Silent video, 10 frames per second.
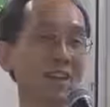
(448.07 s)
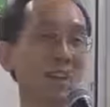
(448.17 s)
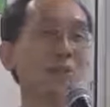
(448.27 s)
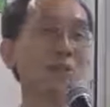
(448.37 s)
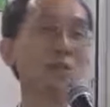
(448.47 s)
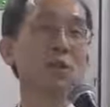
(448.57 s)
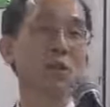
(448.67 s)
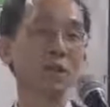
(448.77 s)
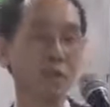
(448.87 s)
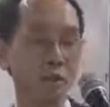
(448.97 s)
also
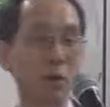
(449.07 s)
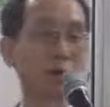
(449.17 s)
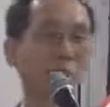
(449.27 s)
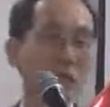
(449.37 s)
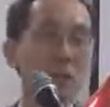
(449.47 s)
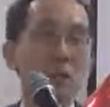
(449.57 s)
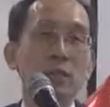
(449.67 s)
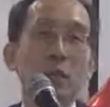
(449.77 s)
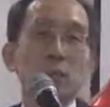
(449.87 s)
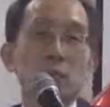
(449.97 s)
graduated
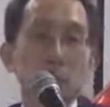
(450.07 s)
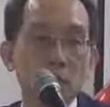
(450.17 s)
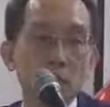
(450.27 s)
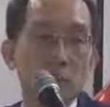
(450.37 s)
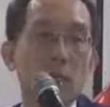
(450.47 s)
from the same